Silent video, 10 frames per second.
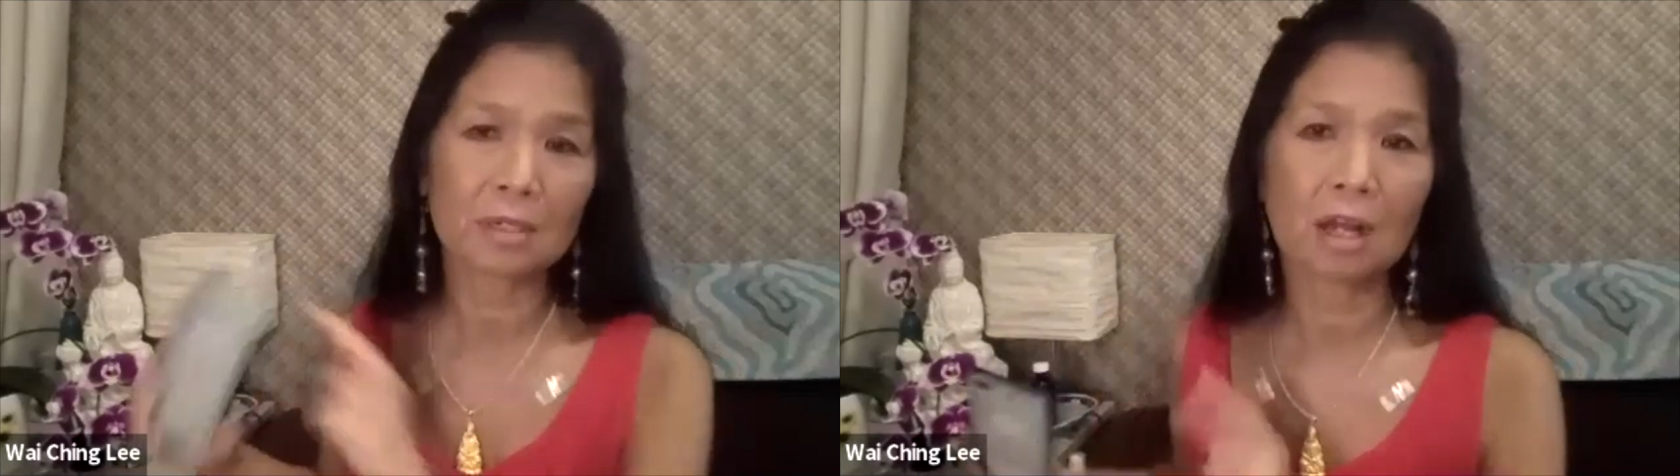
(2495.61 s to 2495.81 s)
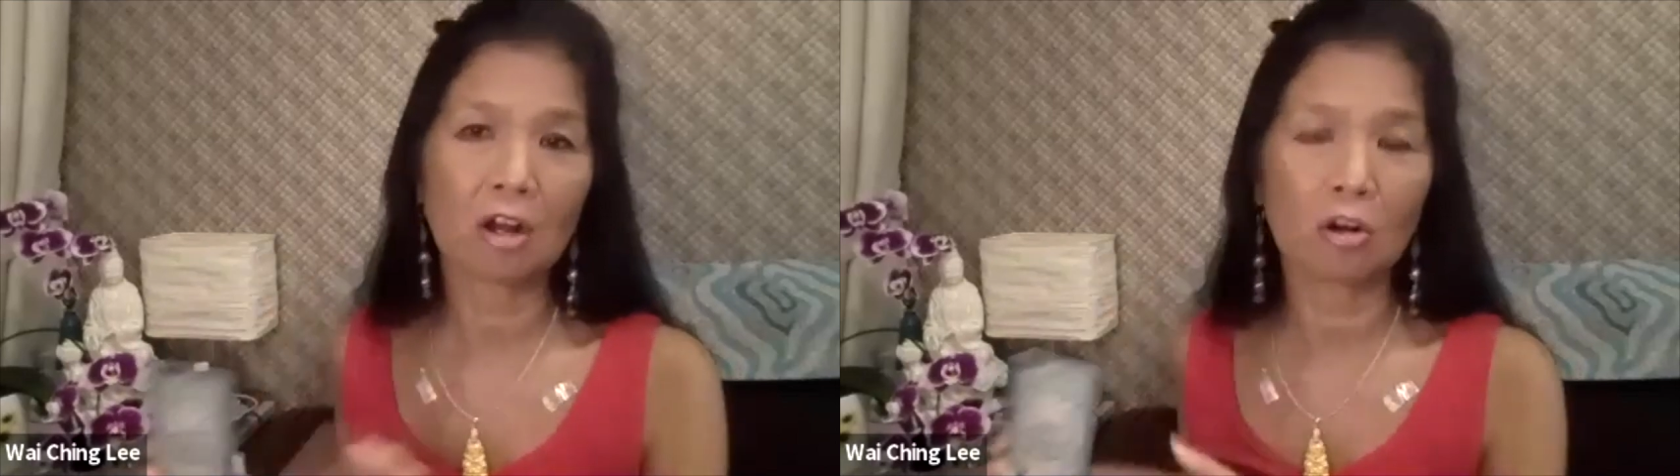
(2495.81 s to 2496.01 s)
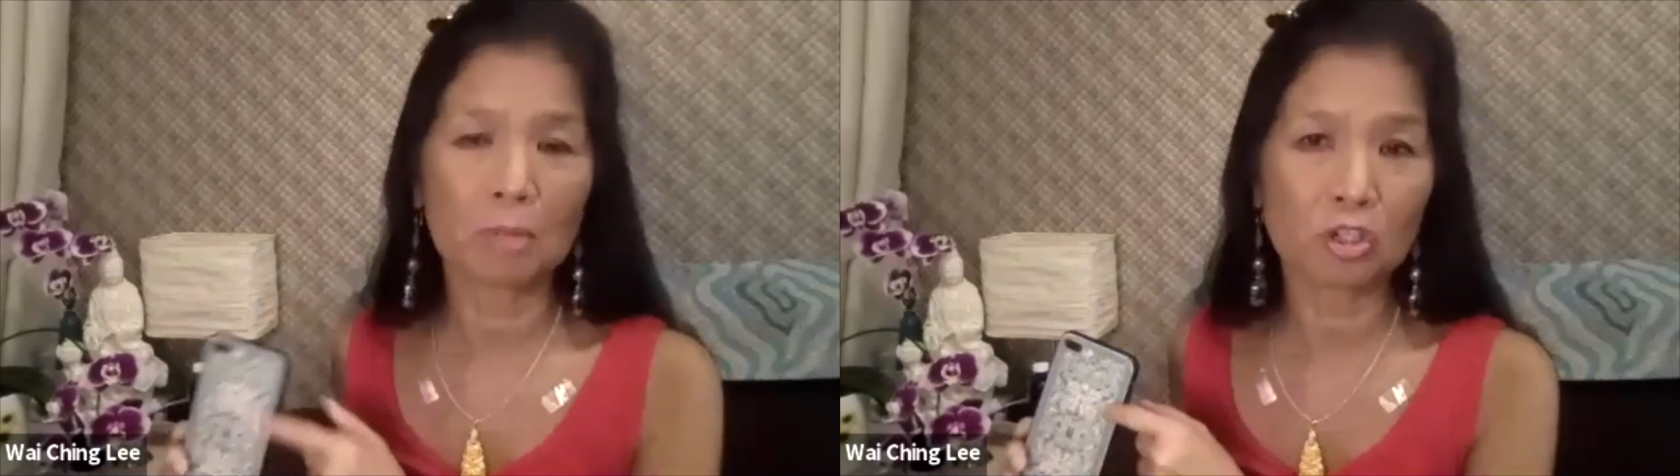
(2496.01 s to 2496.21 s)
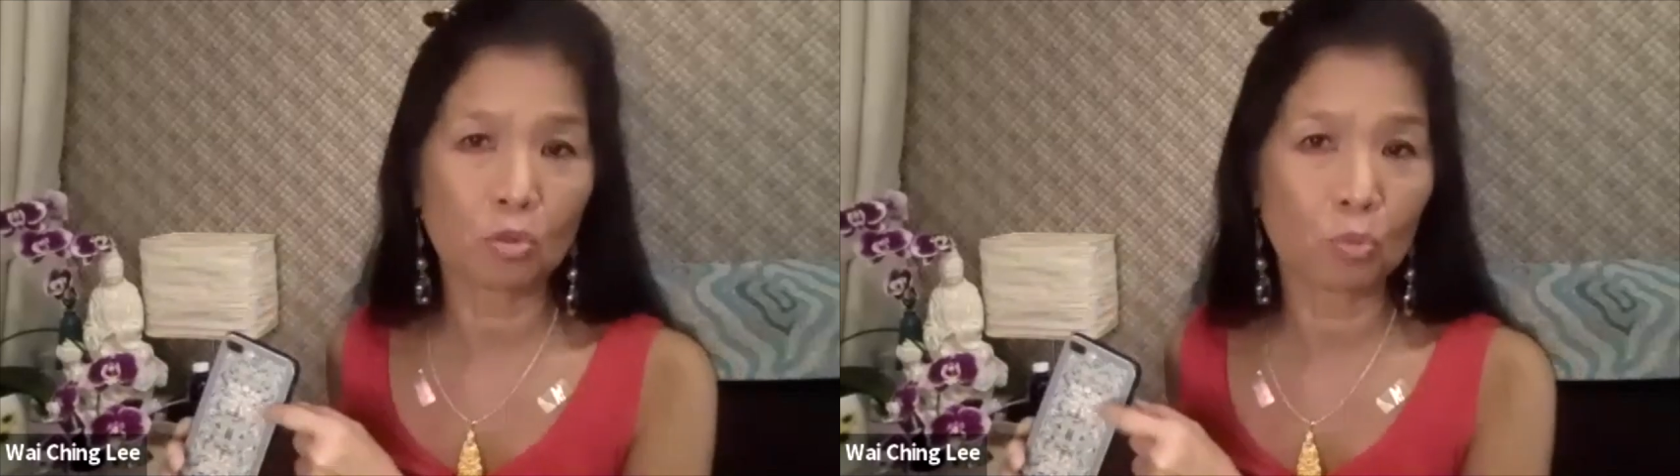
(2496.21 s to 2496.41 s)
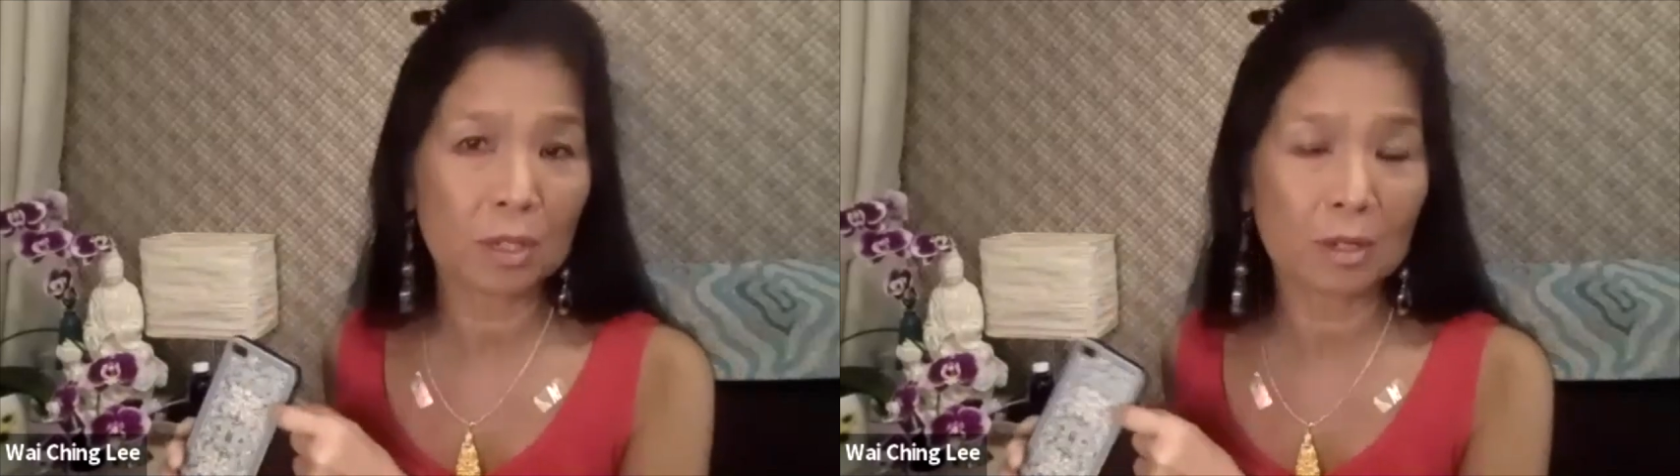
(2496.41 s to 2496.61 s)
how much
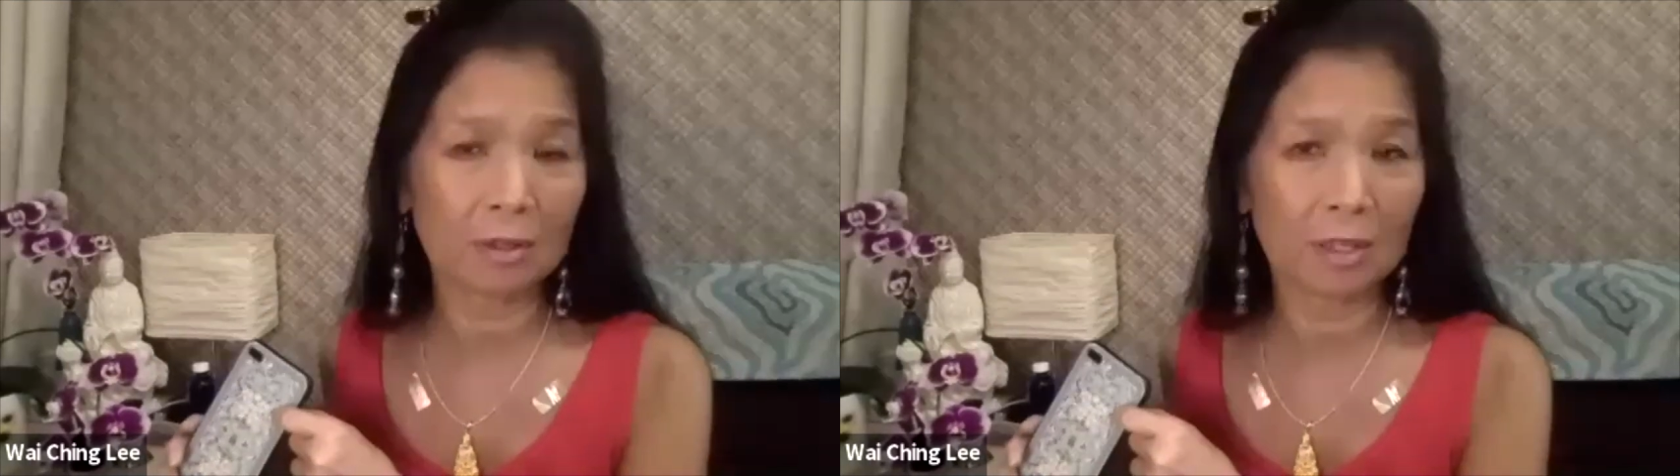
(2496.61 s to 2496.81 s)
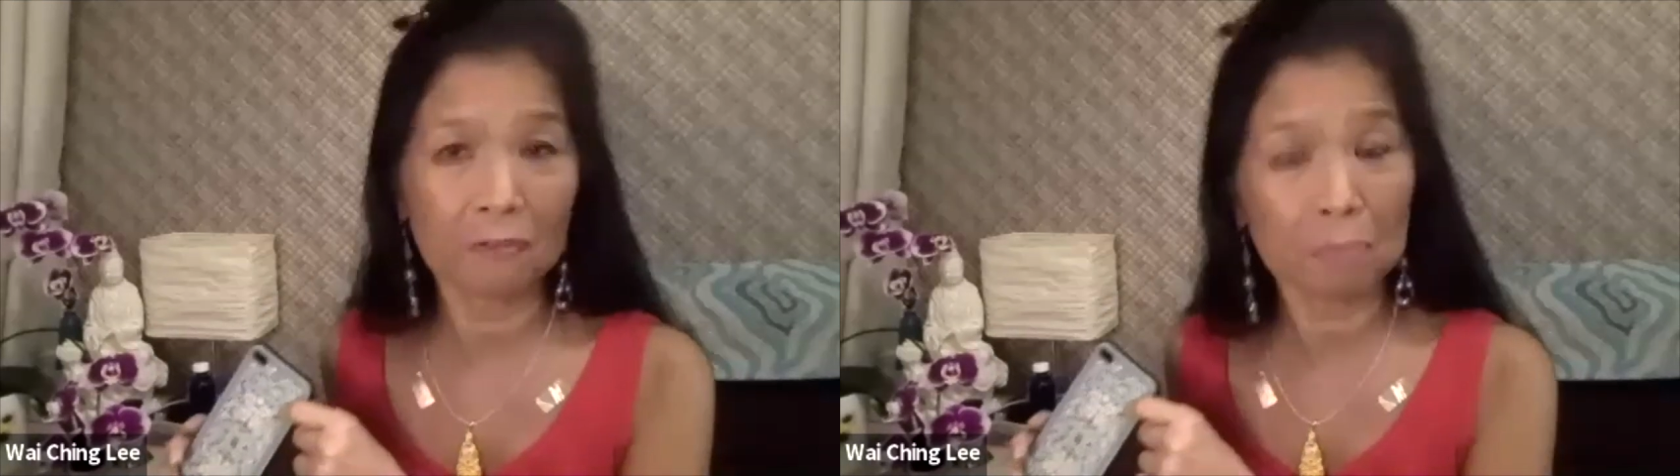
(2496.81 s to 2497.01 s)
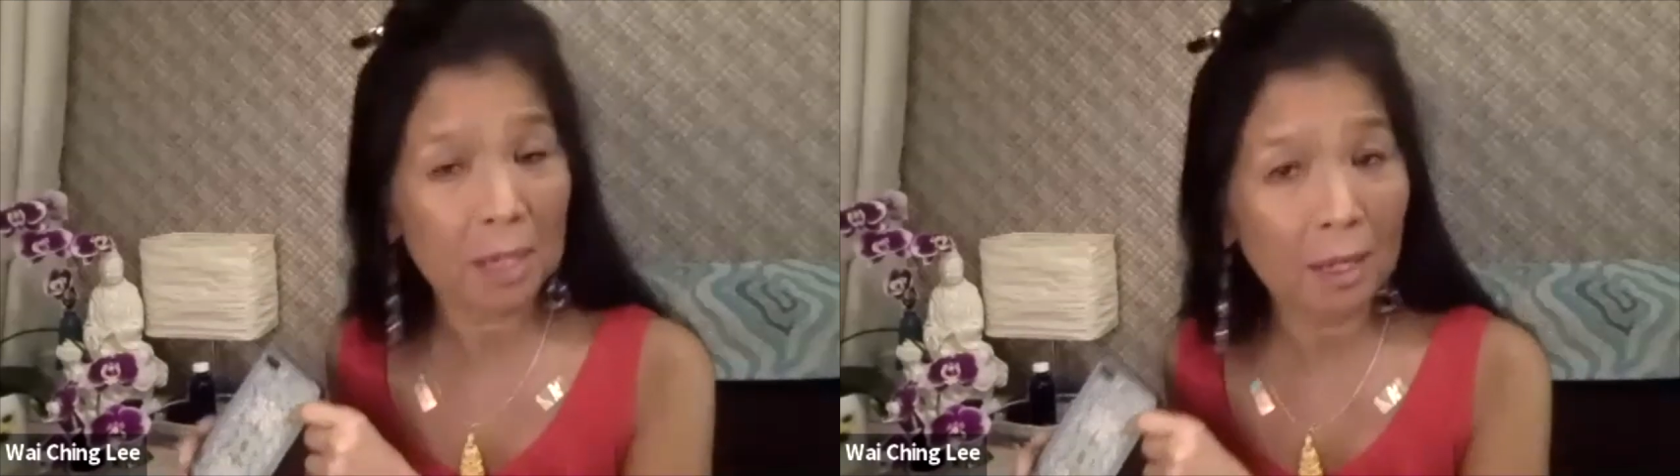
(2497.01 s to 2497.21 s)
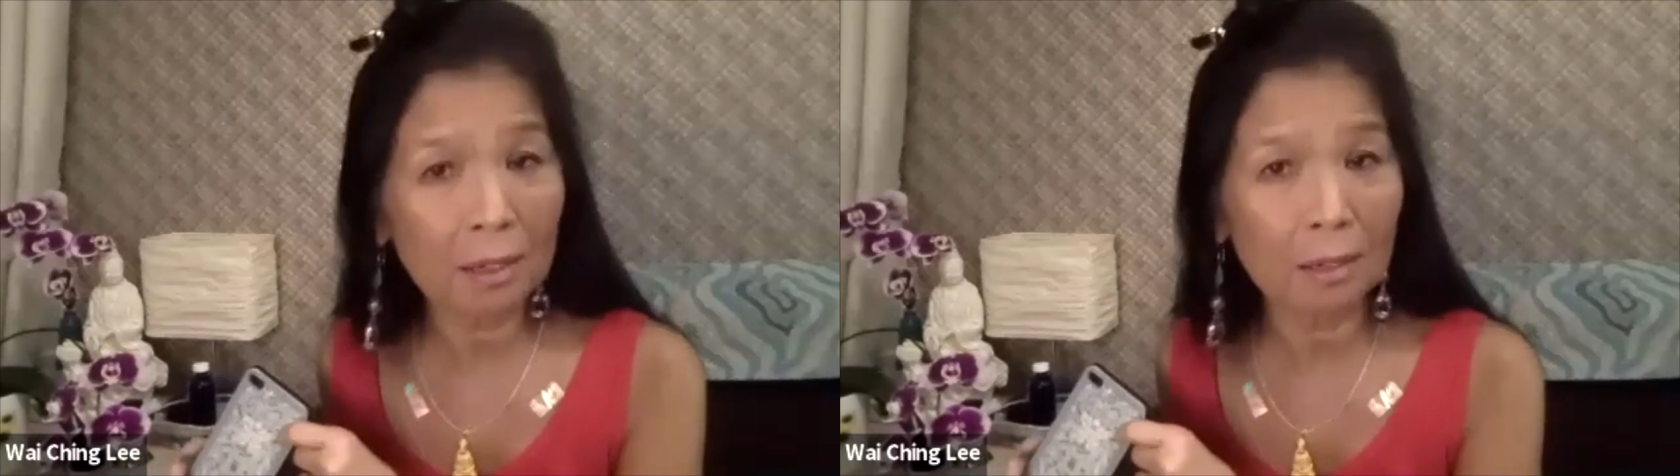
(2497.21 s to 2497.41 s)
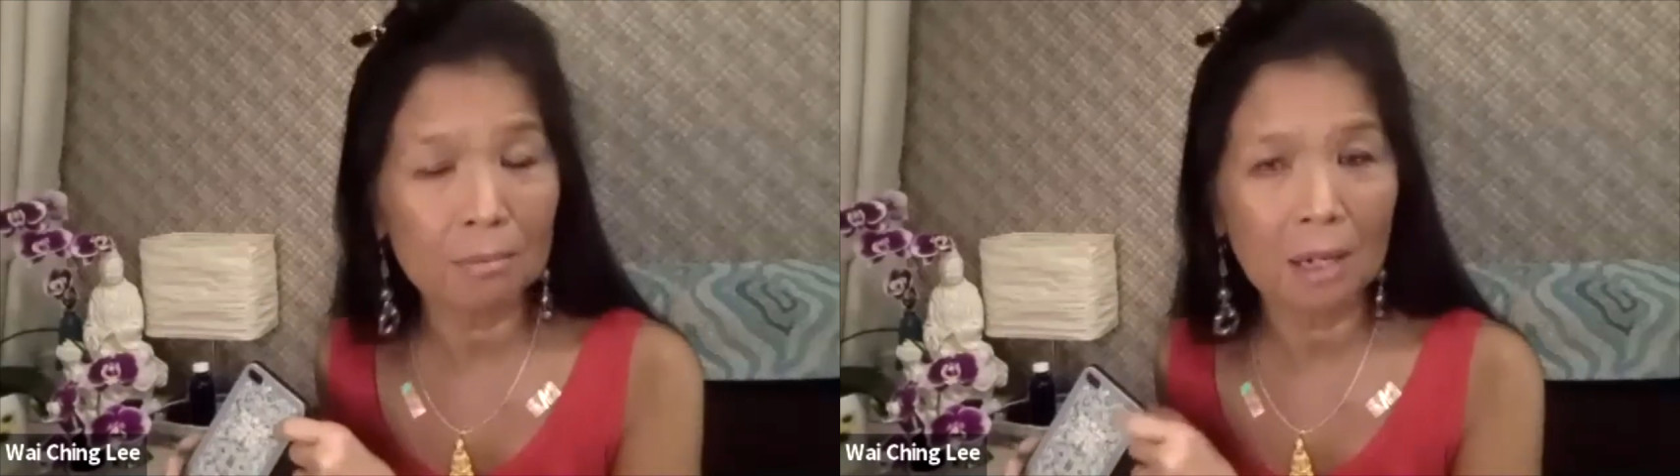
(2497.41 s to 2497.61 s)
weaker they've
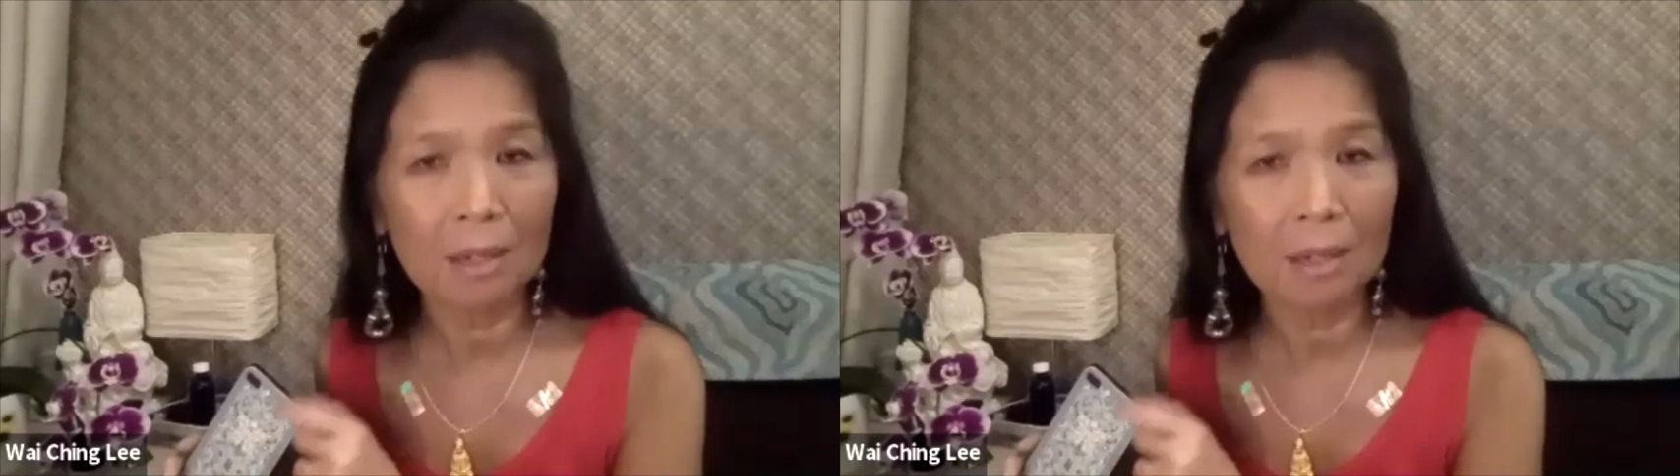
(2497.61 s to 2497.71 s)
become